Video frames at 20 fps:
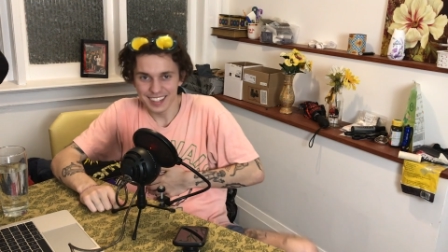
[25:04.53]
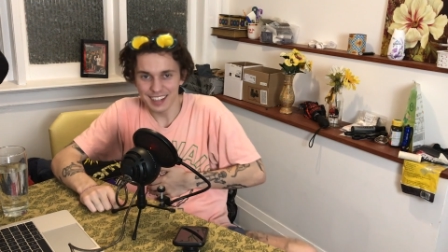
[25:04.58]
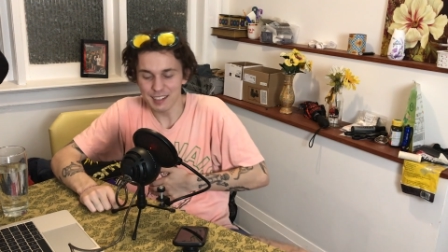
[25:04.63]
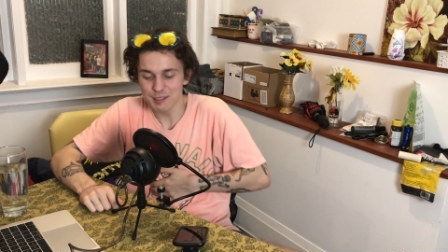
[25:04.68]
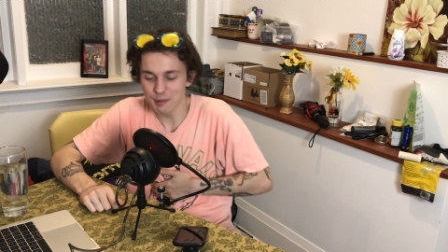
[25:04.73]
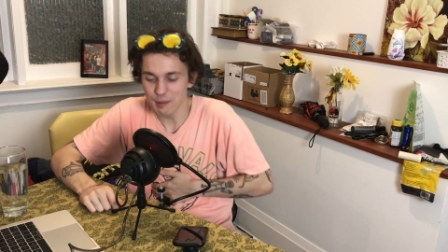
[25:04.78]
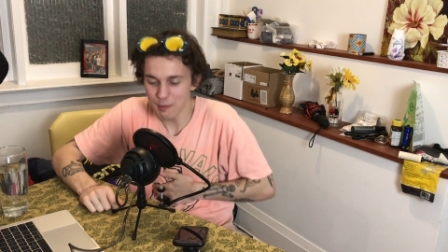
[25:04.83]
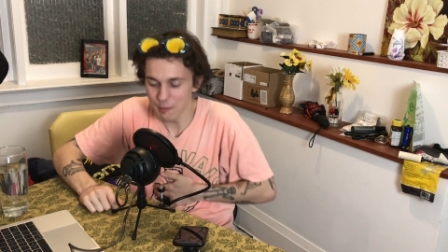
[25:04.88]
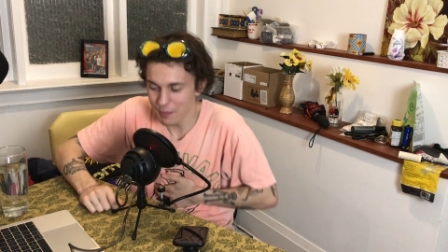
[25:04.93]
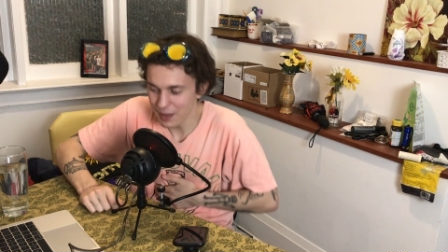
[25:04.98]
You
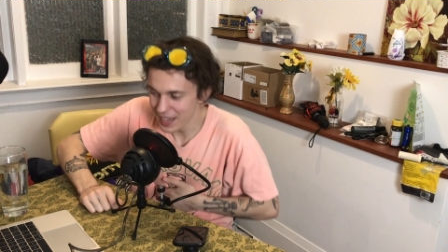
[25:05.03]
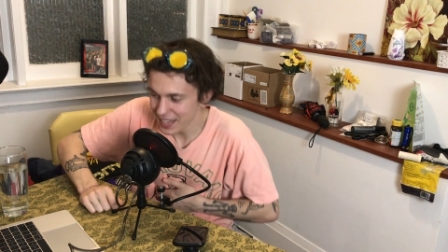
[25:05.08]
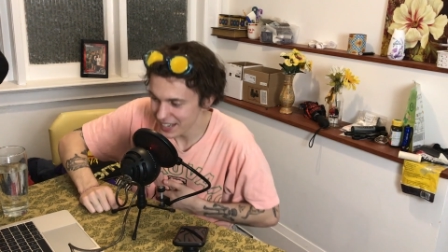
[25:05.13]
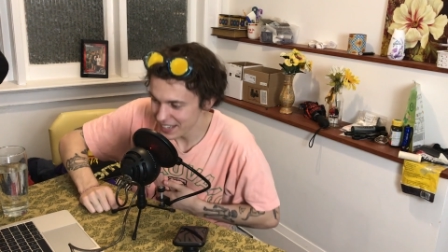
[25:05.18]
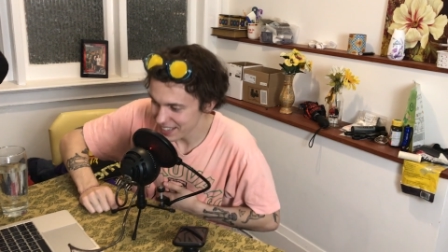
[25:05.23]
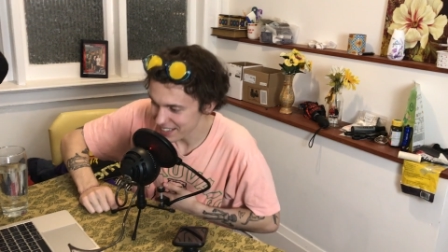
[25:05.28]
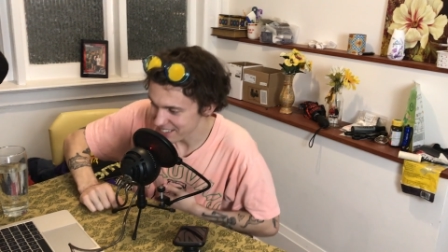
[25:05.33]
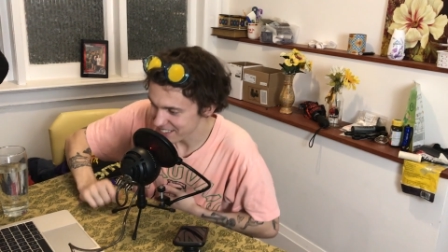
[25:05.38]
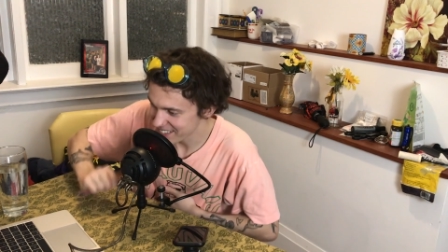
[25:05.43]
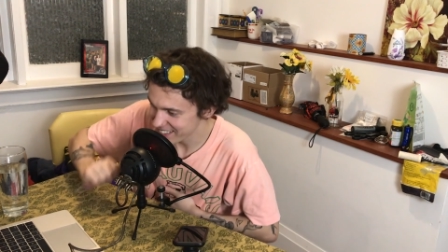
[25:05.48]
guys remember
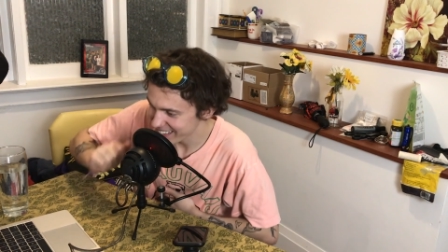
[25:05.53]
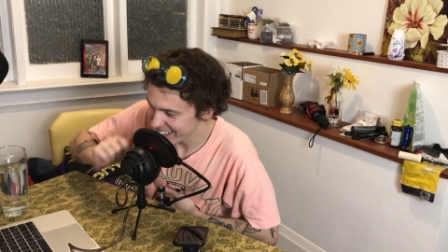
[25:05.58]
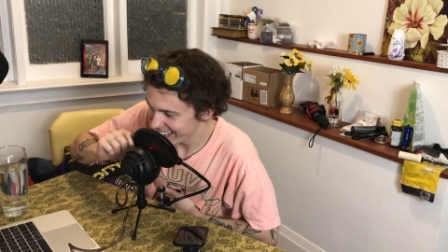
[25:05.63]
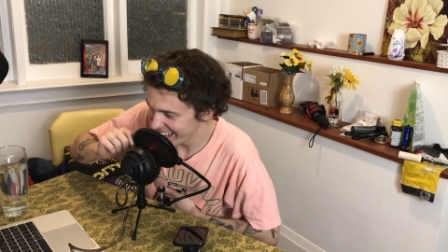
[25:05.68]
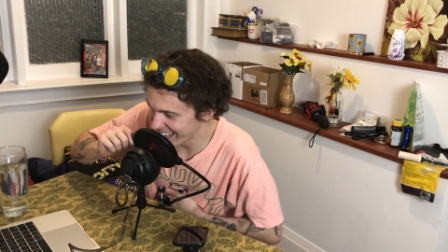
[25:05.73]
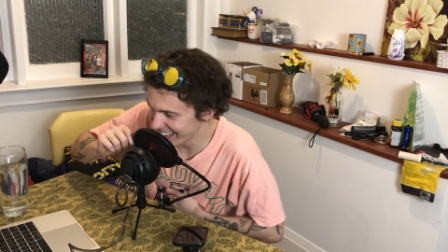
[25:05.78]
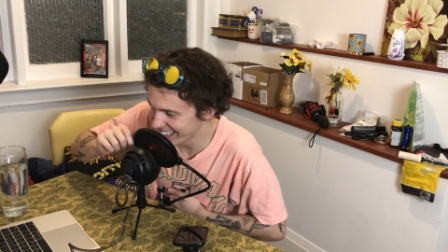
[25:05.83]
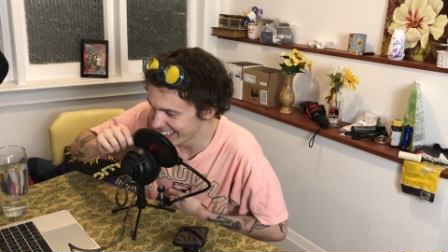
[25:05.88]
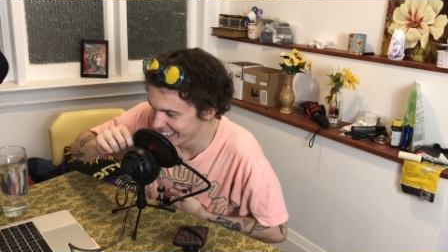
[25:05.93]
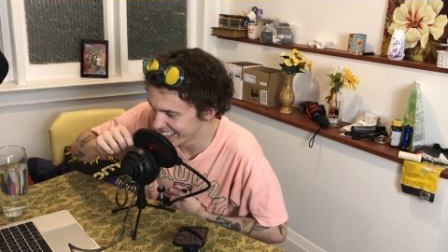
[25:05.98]
pennies?
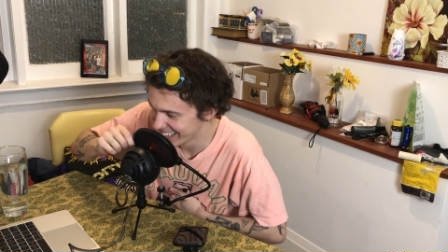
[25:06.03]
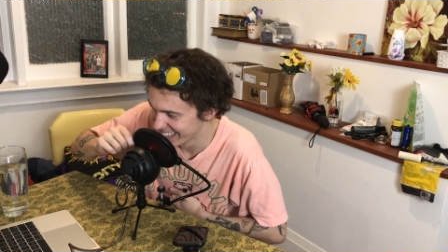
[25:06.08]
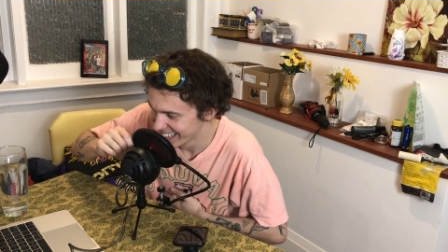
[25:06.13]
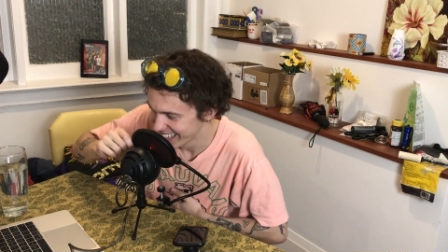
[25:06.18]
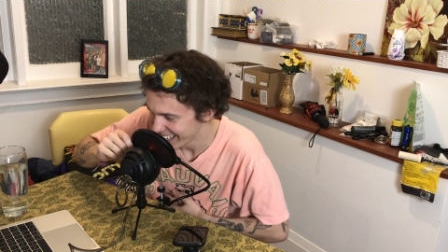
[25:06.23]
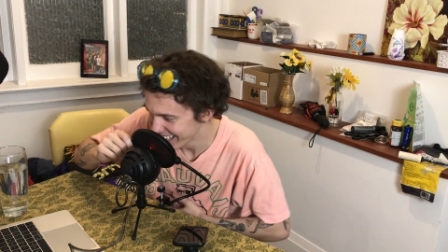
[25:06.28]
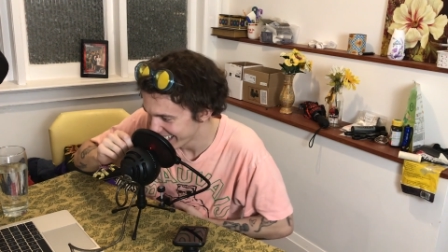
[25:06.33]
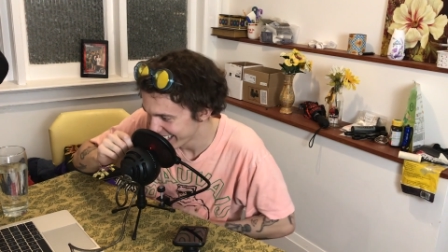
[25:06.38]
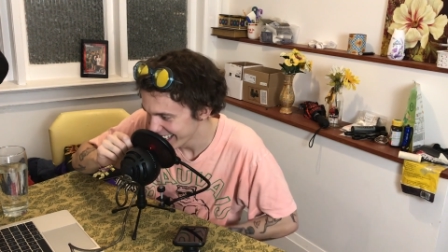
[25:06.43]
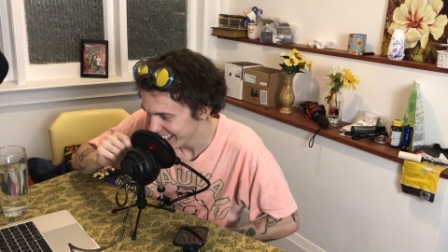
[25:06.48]

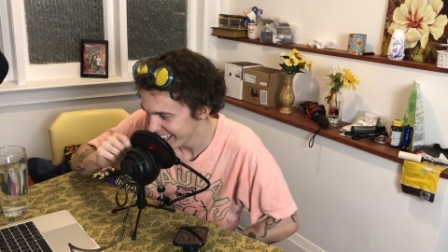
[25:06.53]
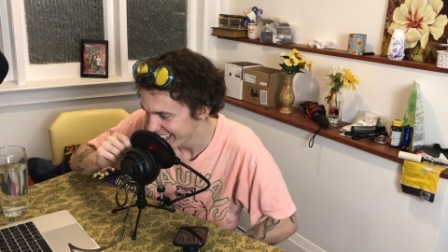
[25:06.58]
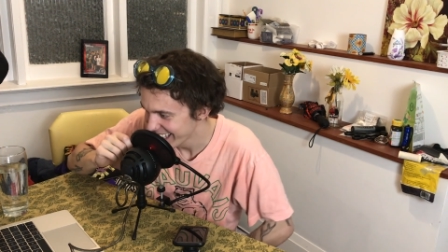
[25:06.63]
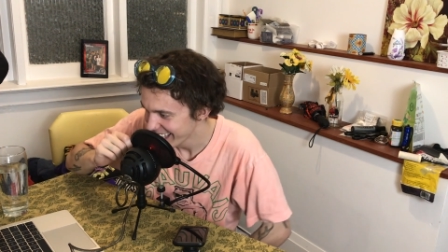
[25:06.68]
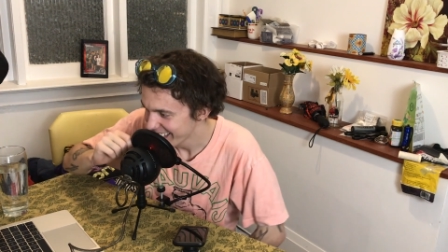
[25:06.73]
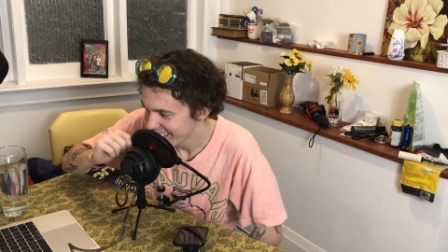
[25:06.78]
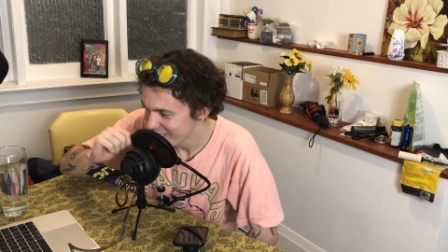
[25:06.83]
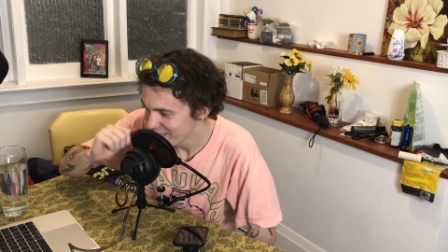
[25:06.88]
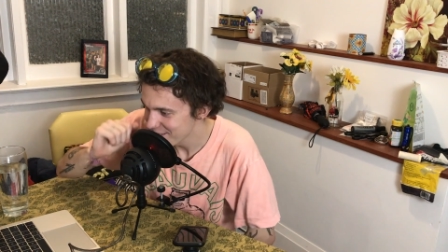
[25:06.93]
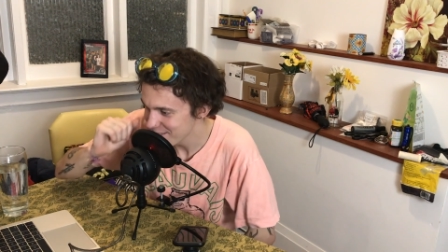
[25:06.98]

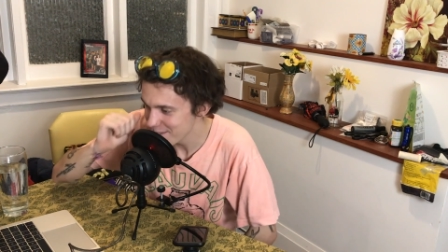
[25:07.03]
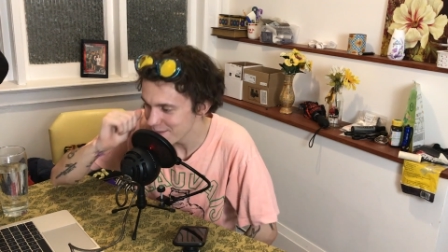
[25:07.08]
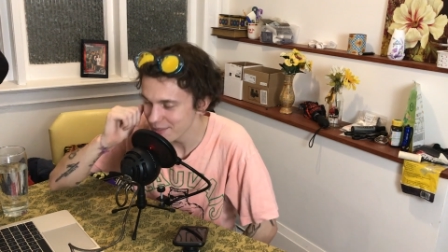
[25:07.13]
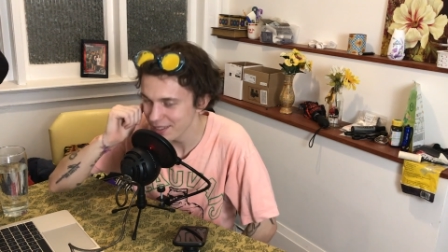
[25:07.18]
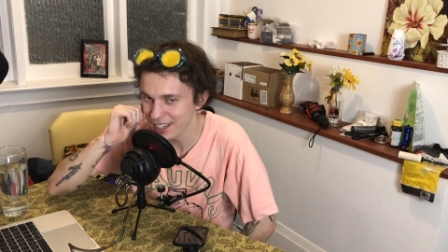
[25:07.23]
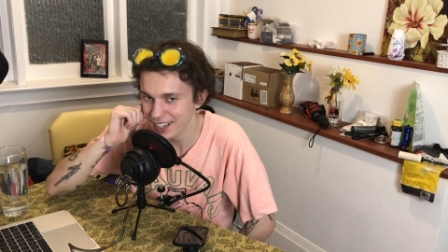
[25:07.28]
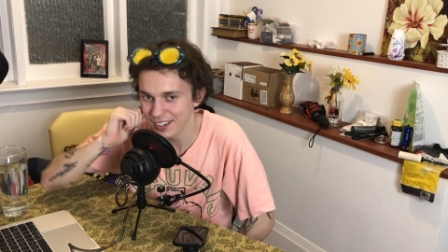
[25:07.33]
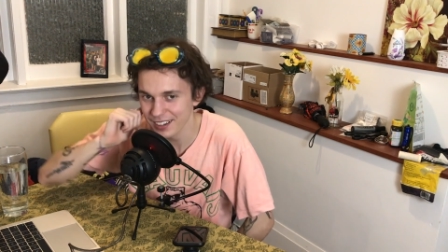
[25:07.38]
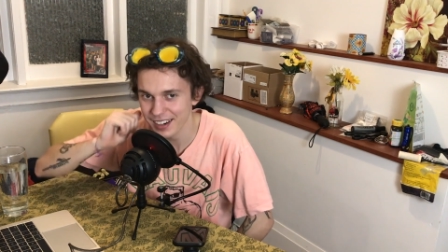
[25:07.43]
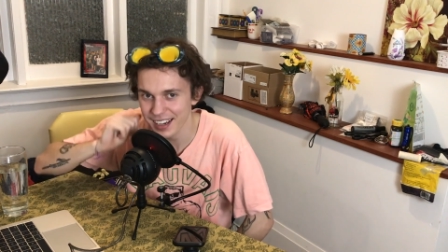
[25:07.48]
From
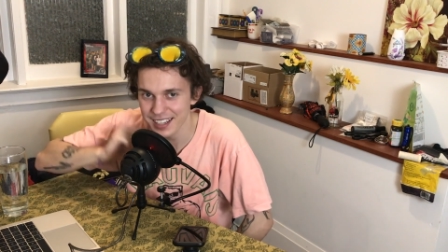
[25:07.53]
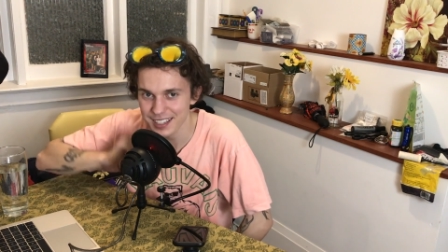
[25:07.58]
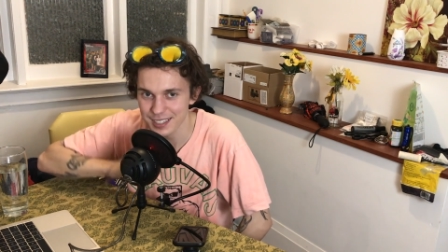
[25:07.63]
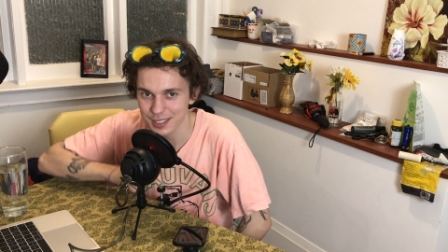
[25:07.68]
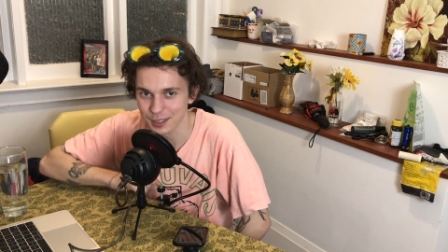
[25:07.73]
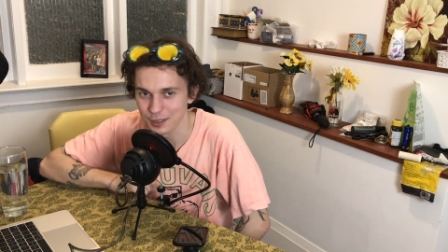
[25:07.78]
like grade